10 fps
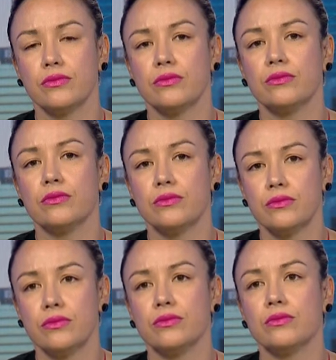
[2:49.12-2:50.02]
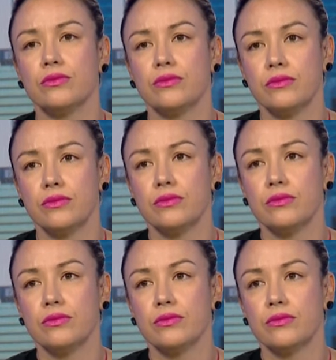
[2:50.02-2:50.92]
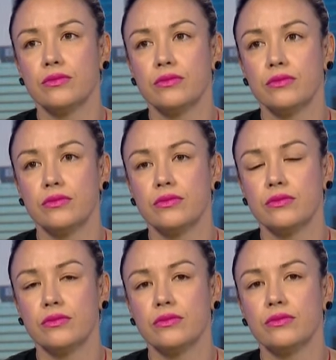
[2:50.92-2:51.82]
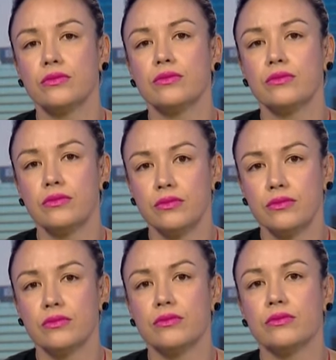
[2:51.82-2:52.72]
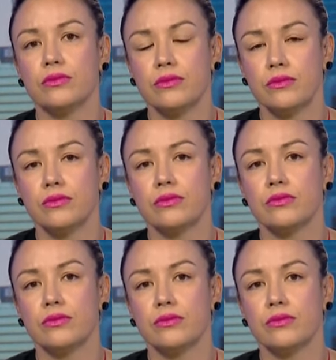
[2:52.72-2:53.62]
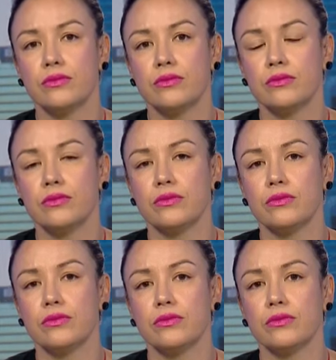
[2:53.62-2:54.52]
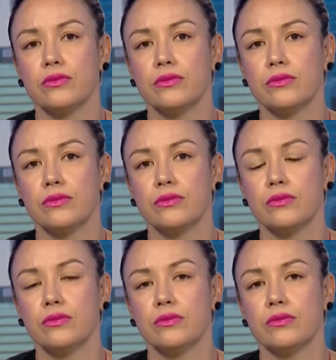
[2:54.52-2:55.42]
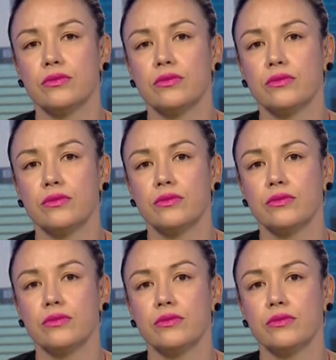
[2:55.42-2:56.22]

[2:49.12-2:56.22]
[no speech]